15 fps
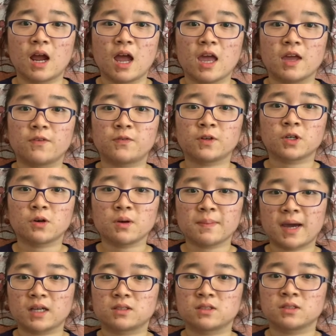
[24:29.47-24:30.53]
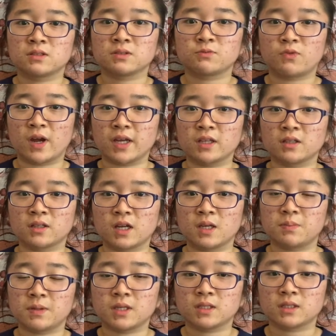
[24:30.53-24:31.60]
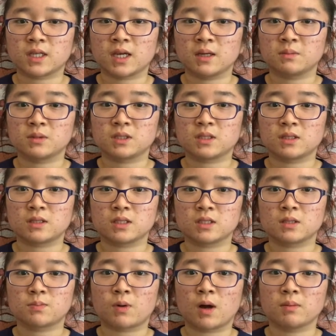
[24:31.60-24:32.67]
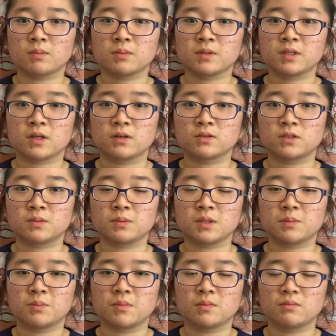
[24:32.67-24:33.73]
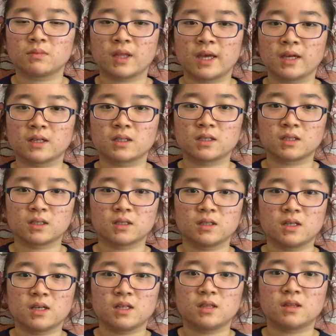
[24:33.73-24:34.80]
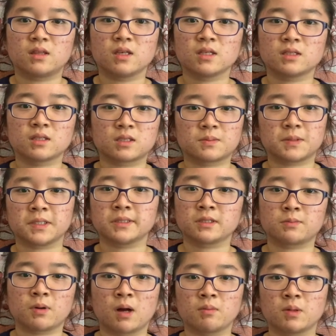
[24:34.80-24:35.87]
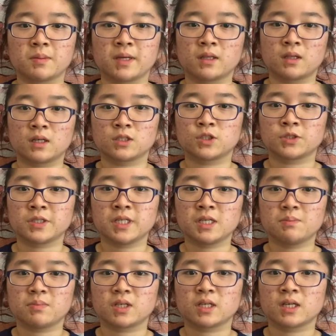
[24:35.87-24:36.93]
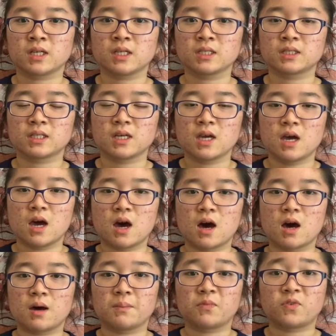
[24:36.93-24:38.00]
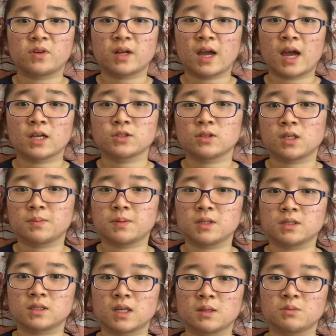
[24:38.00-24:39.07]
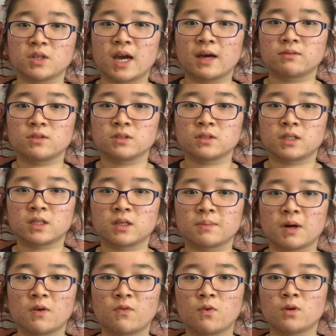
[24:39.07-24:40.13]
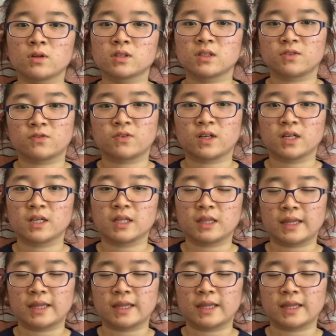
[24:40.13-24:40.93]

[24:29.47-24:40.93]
if you're going back to regular AP exams, this is probably going to be like, this experience is probably a luxury, because for the actual AP exam you had to think about 4 different